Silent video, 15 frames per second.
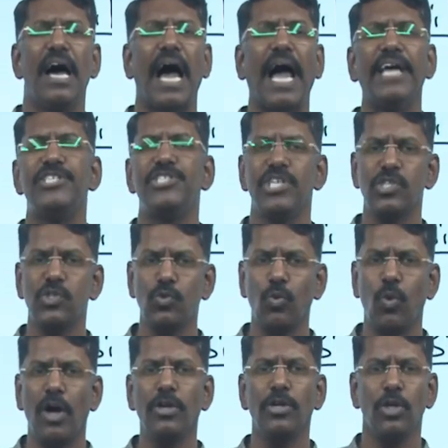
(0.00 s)
I just
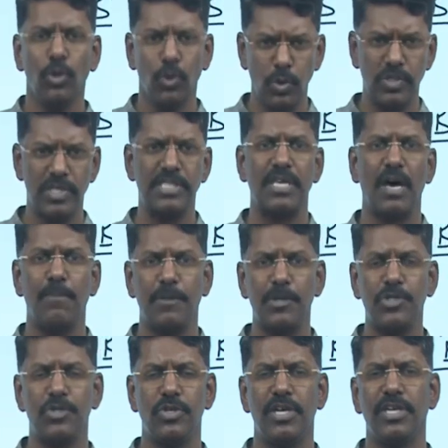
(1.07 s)
want to use this
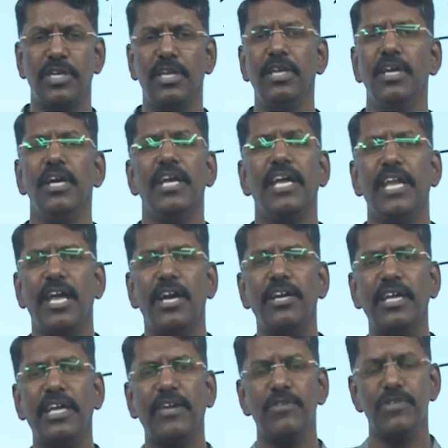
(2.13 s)
opportunity in order
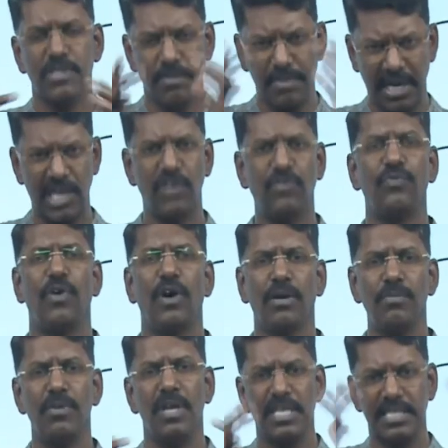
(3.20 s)
to give some kind of
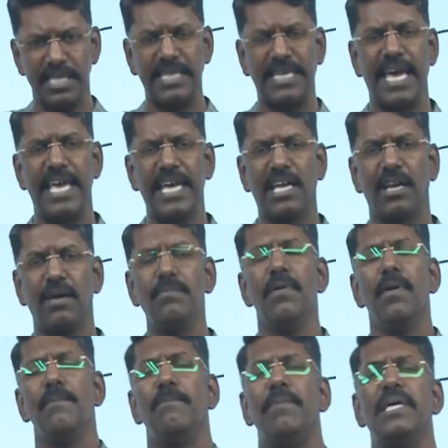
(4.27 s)
formulas or diagram.